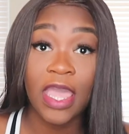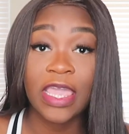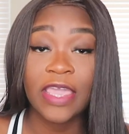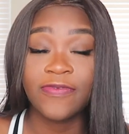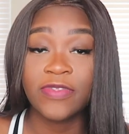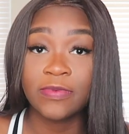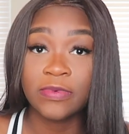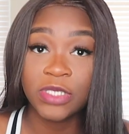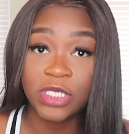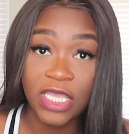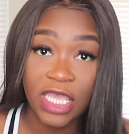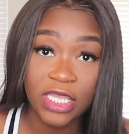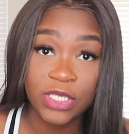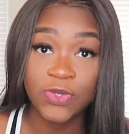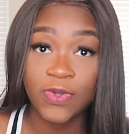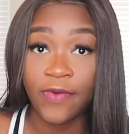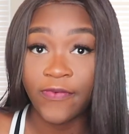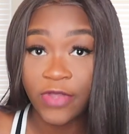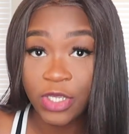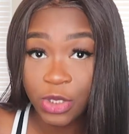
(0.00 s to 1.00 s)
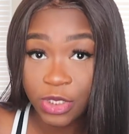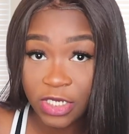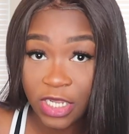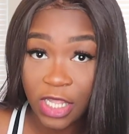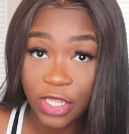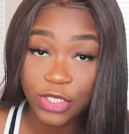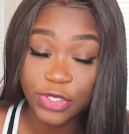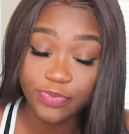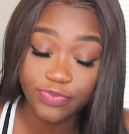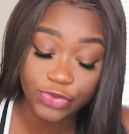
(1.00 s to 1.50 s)
I gave them a check,
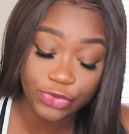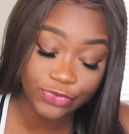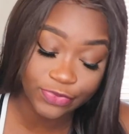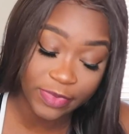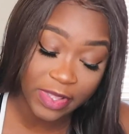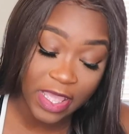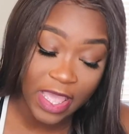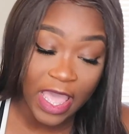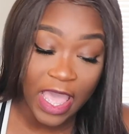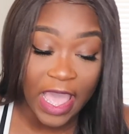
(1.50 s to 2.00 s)
$1,200. Boom.